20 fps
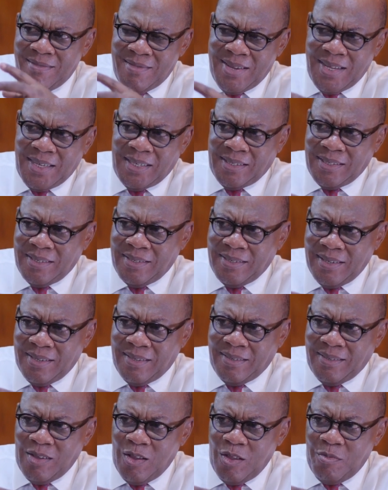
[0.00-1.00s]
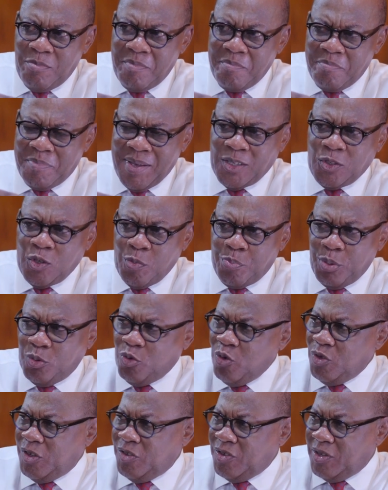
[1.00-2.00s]
this is the best
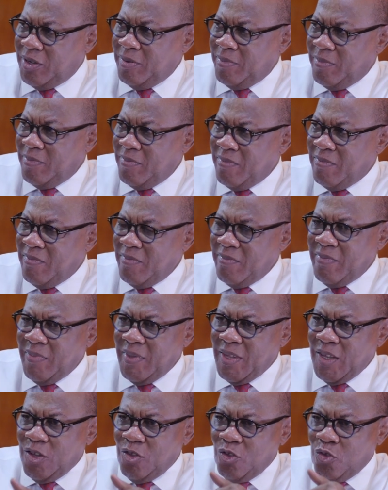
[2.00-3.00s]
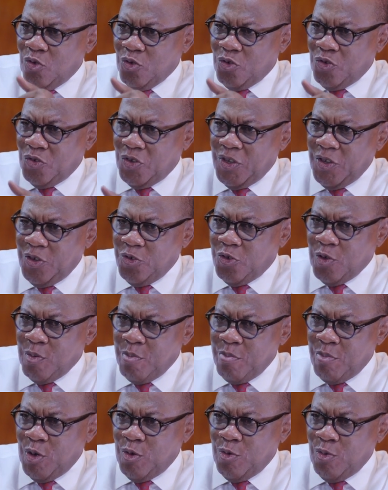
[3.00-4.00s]
opportunity to see
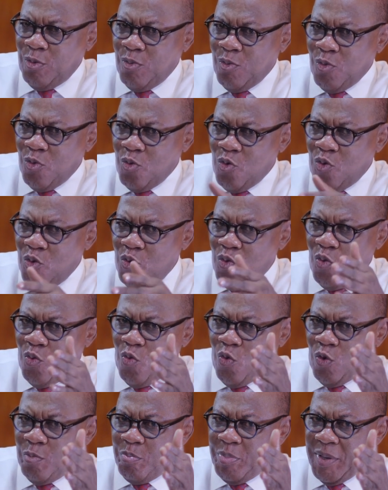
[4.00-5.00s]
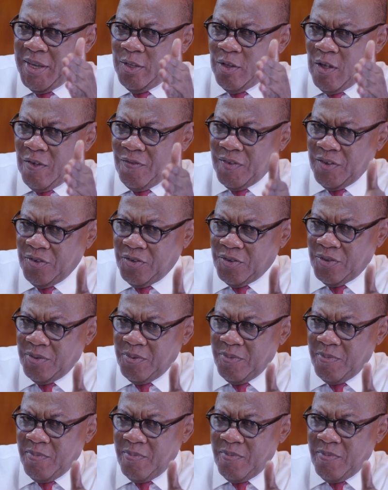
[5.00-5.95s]
someone who will be in office